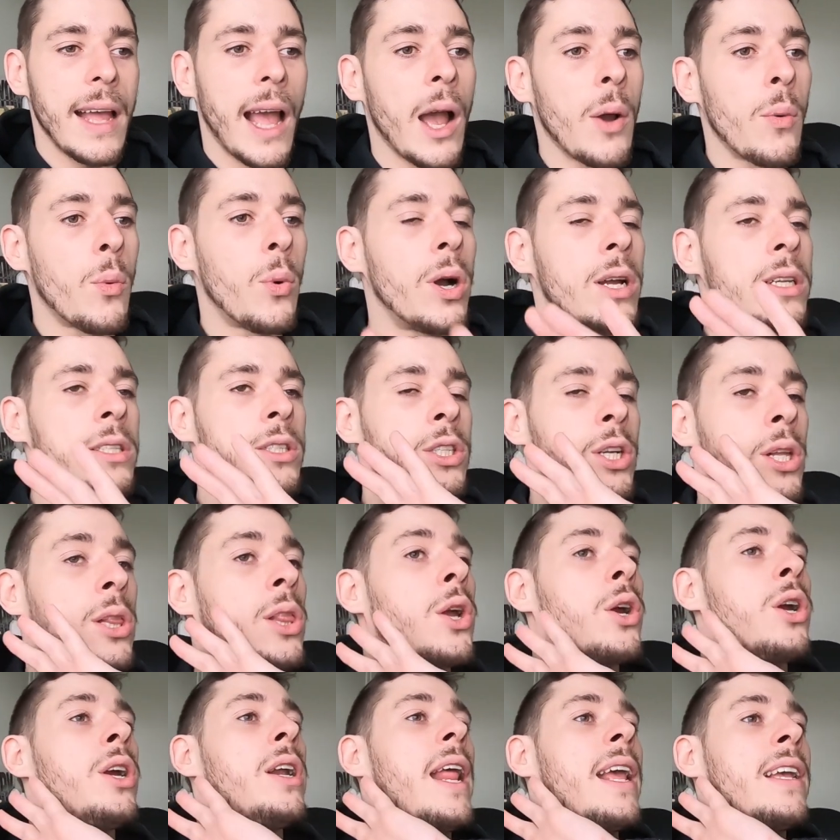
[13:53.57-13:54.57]
I want to
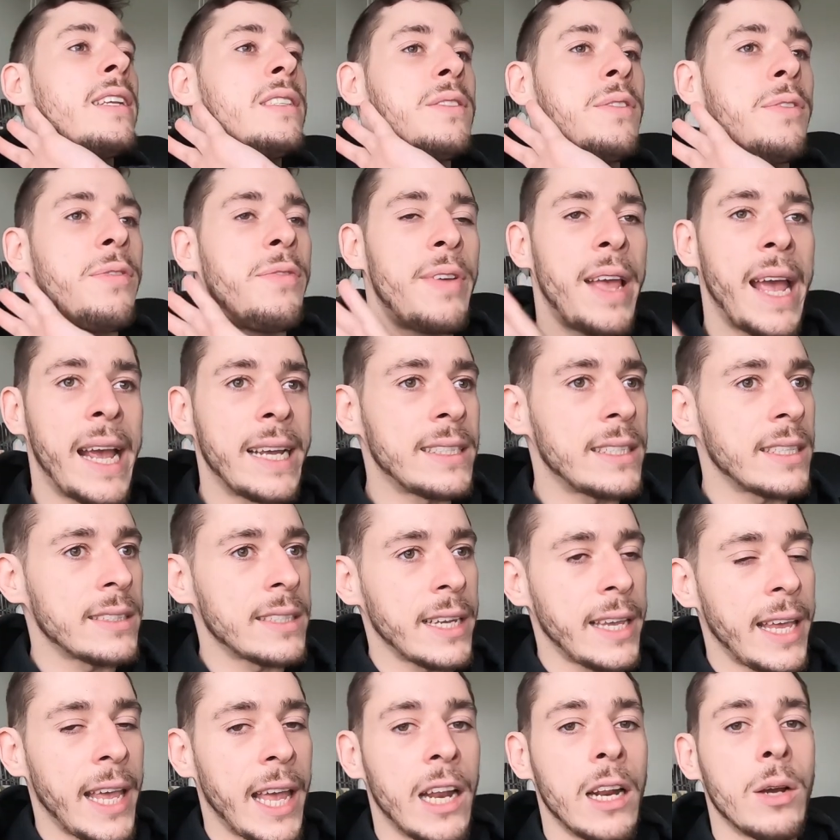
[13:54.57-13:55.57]
learn as fast
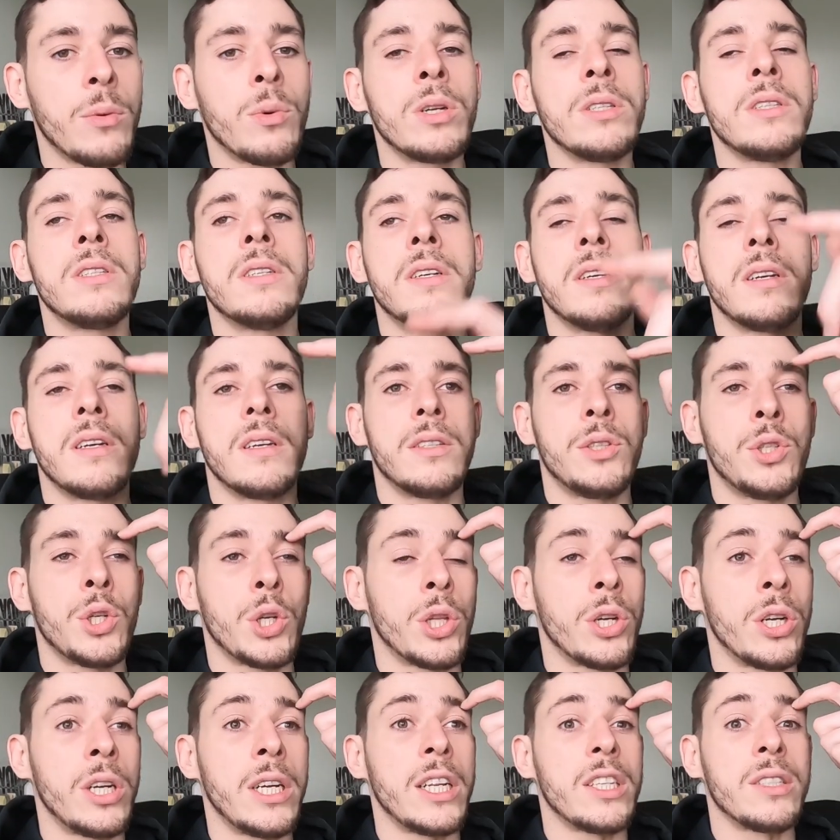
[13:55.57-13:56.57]
as I can. I want to,
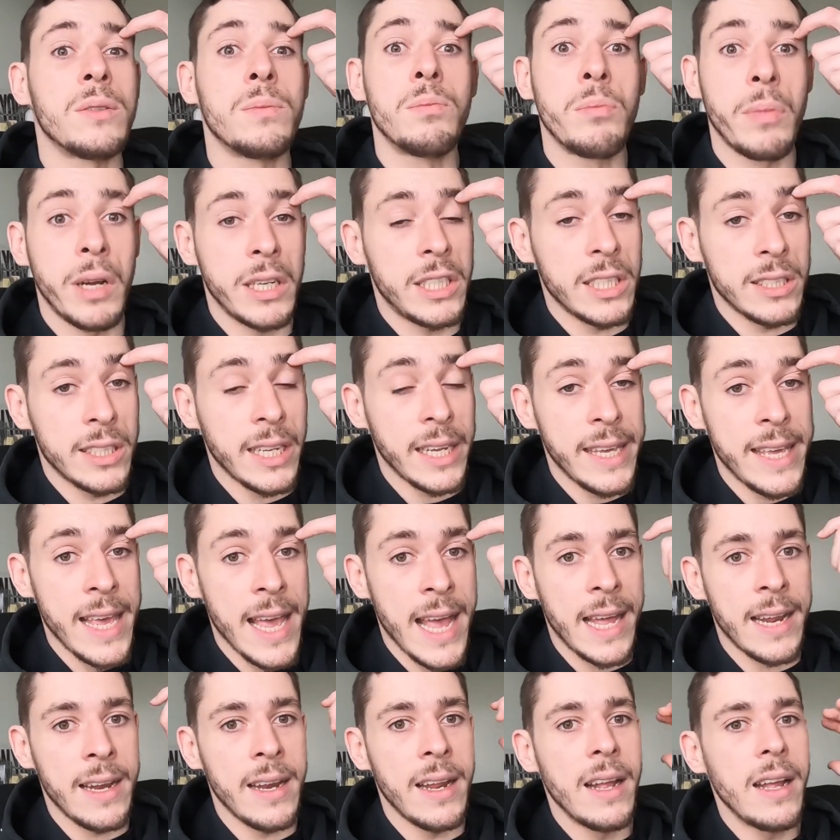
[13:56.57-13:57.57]
to learn as much as I
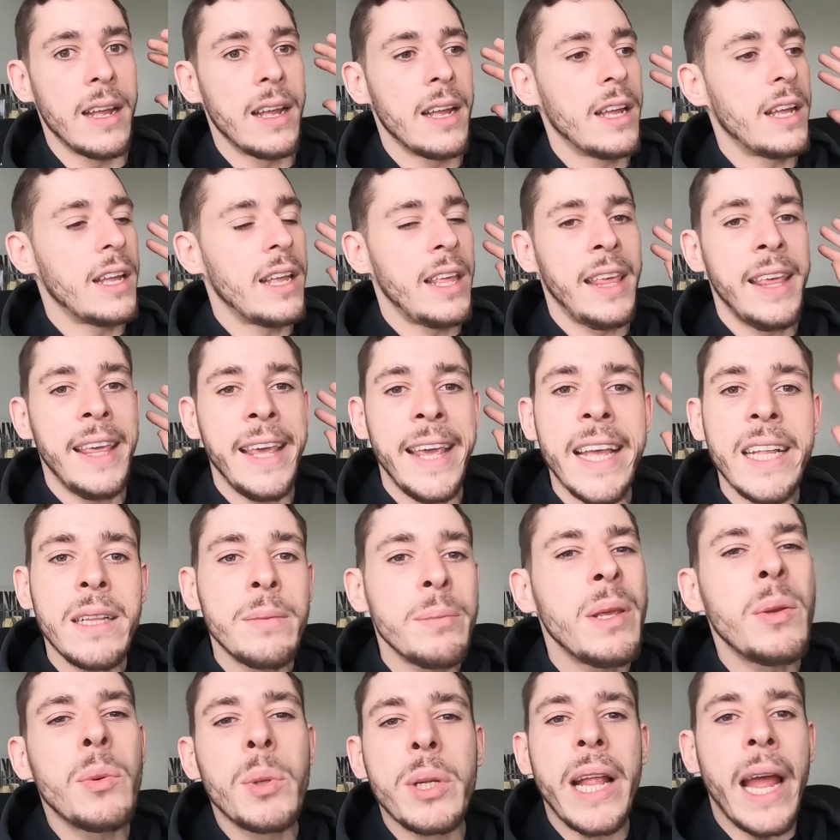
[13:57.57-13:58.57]
can.
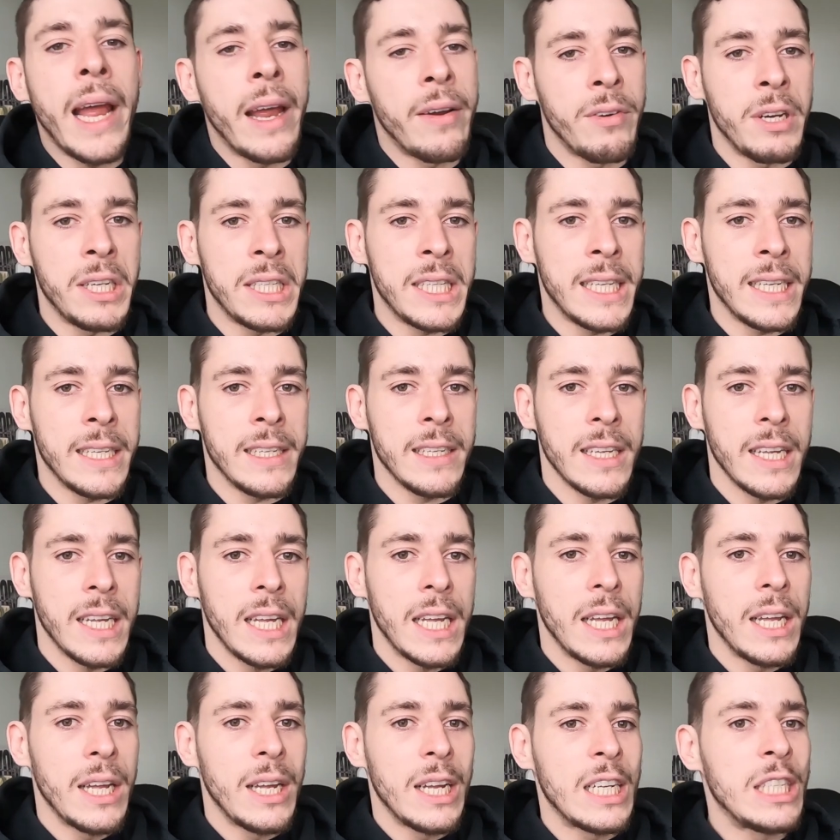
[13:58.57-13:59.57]
hit me with everything.
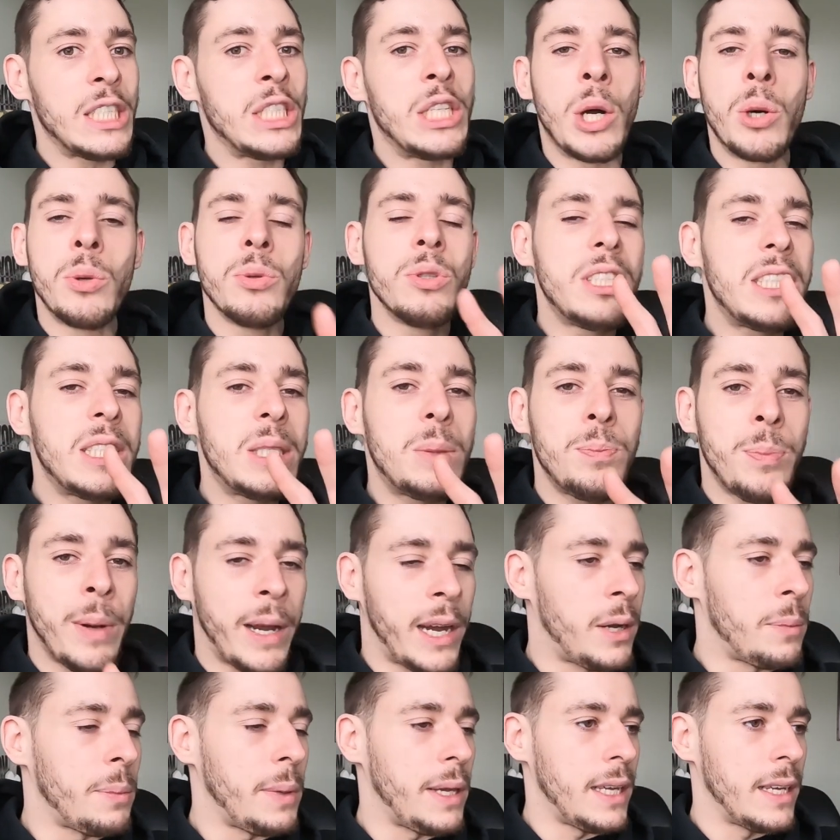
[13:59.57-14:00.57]
Don't
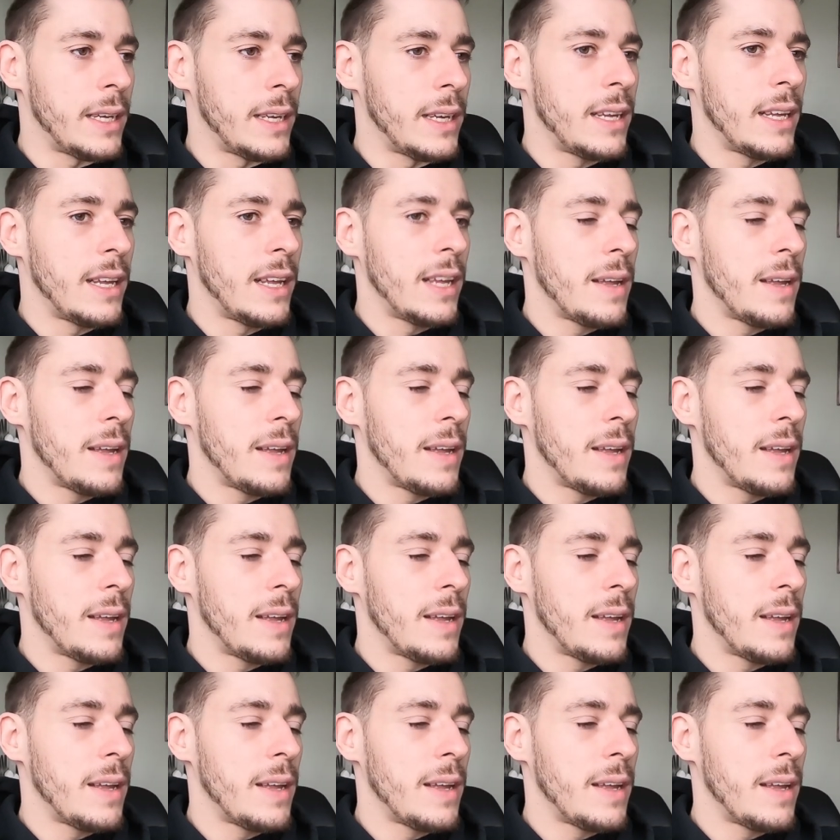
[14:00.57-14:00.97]
spare me.